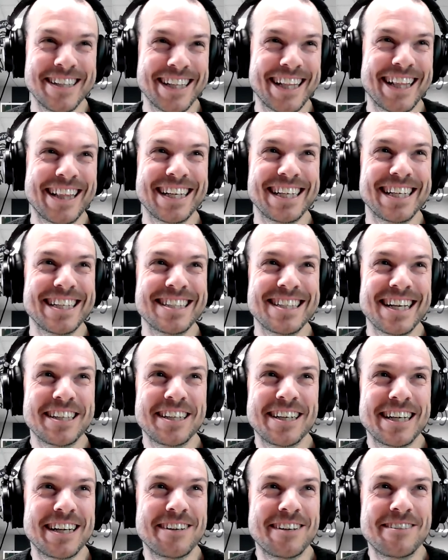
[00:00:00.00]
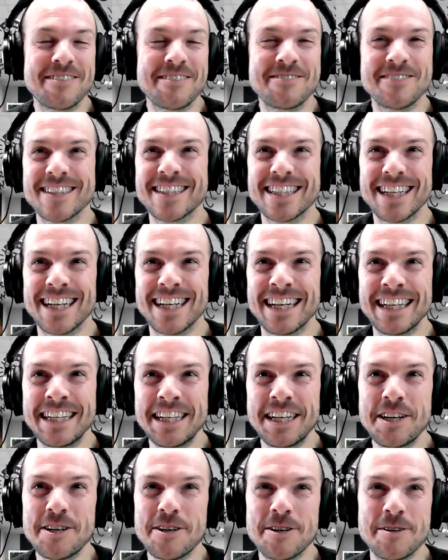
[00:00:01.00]
another thing you said earlier on was the
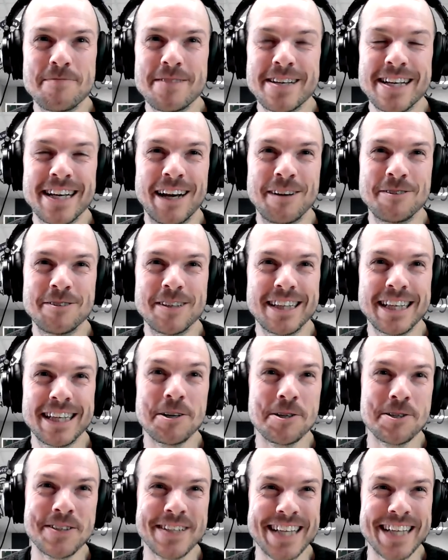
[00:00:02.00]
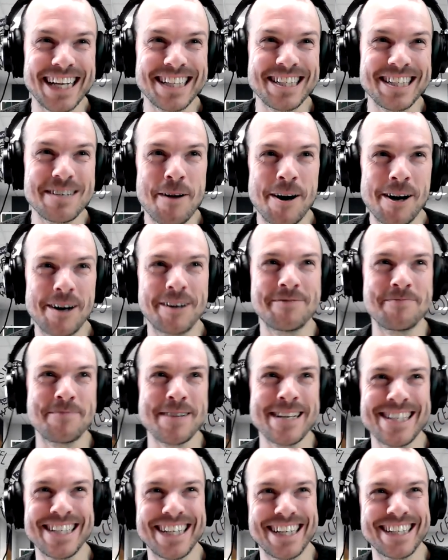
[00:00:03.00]
you know the unsexy part of
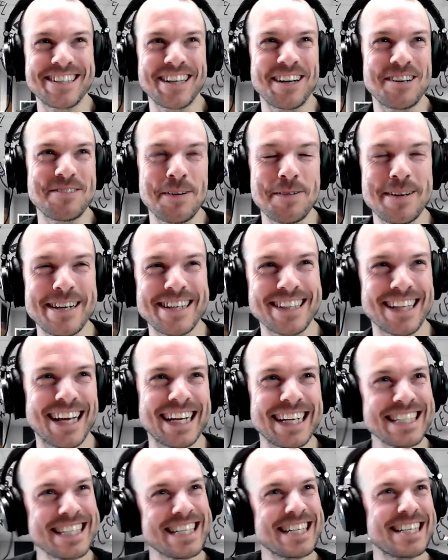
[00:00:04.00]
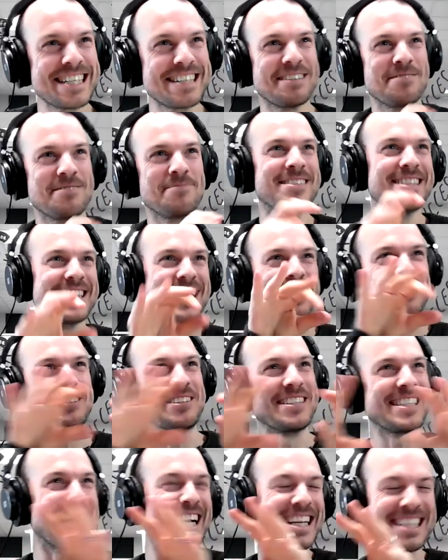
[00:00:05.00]
business. So maybe it's like systems, the
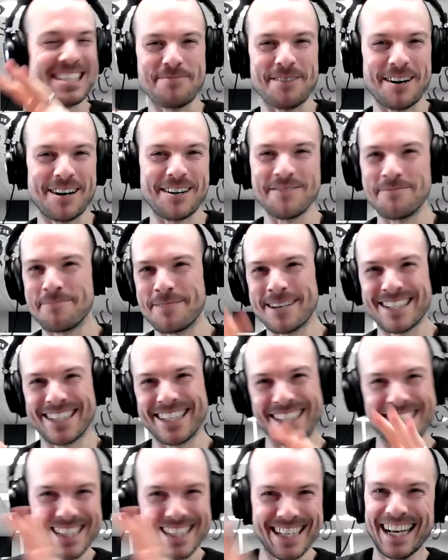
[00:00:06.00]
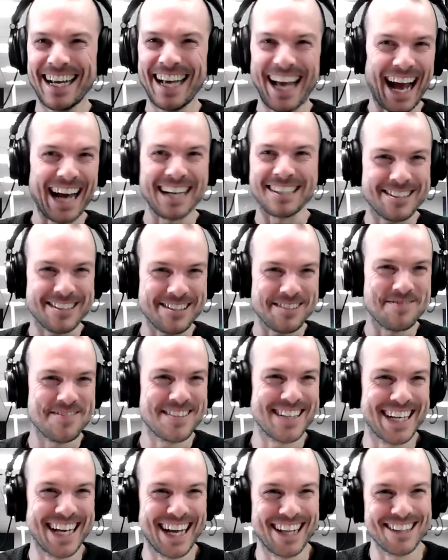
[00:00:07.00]
unsexy part of business, and
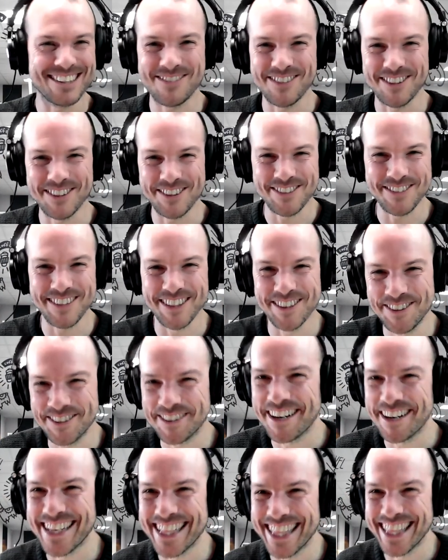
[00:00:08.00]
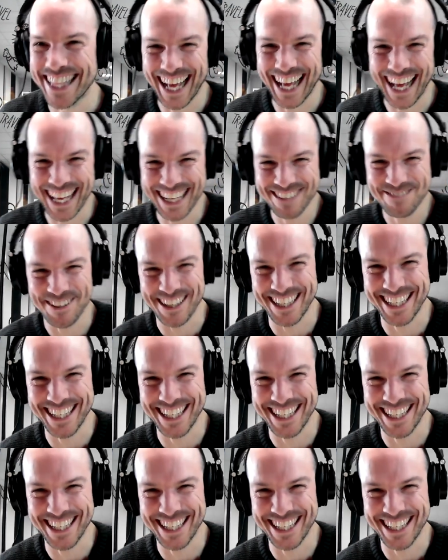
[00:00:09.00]
something else we'll we'll throw in there.